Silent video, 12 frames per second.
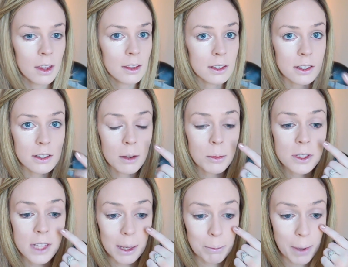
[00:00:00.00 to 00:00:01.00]
This is almost
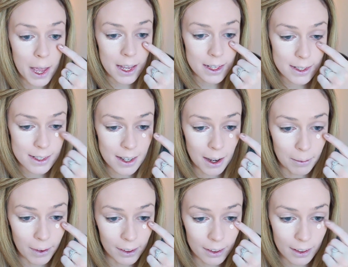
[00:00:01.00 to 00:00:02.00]
like paste, I'm
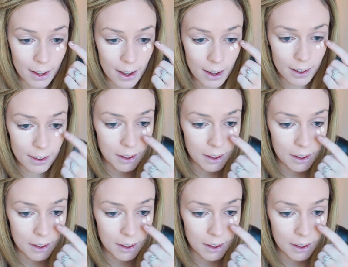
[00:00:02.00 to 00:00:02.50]
not gonna lie.